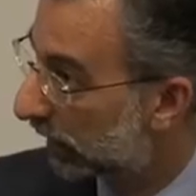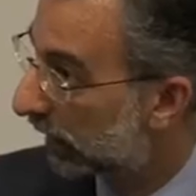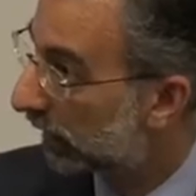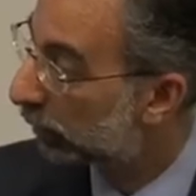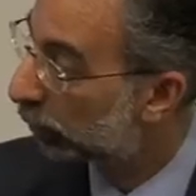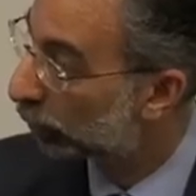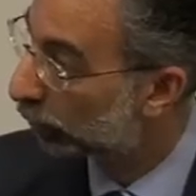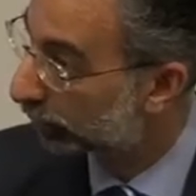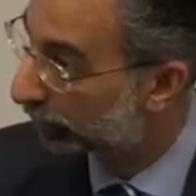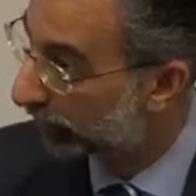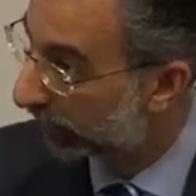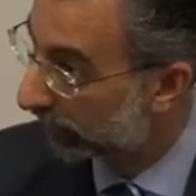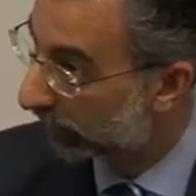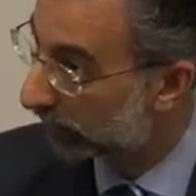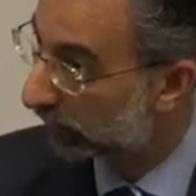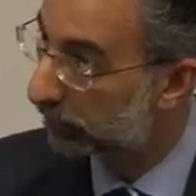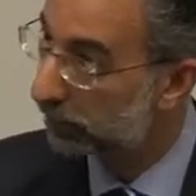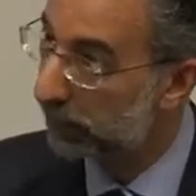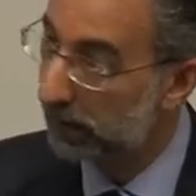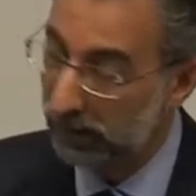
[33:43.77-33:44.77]
And Lord
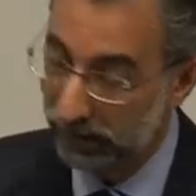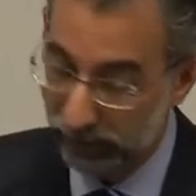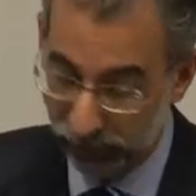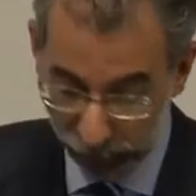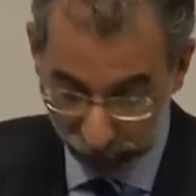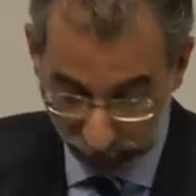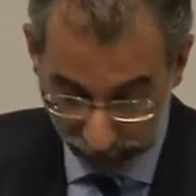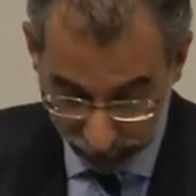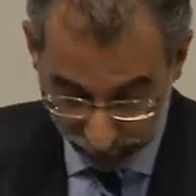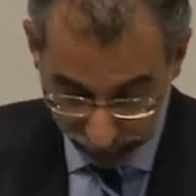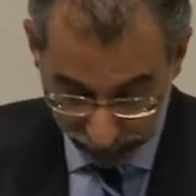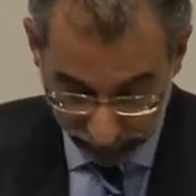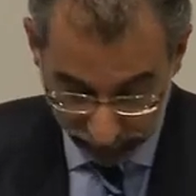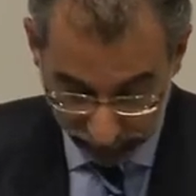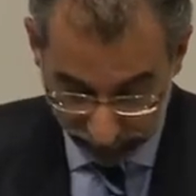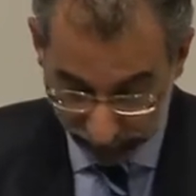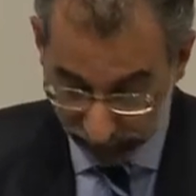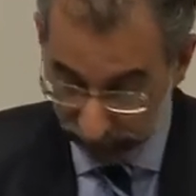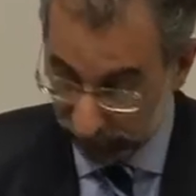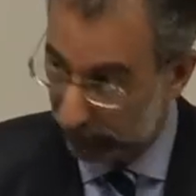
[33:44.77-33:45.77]
Bingham, in his
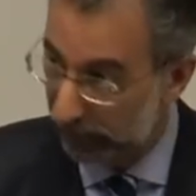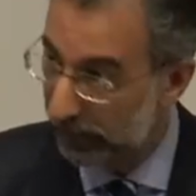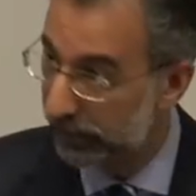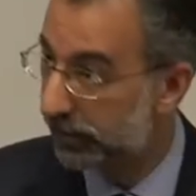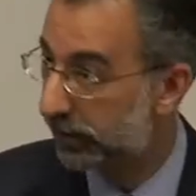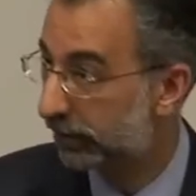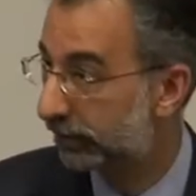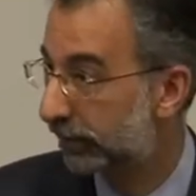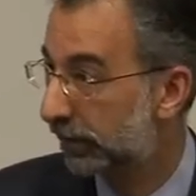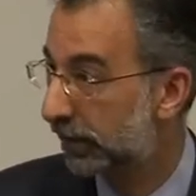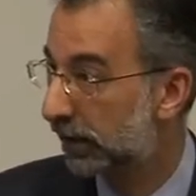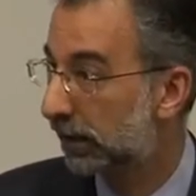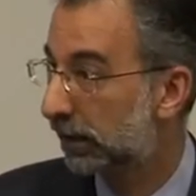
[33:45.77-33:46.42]
judgment in the case of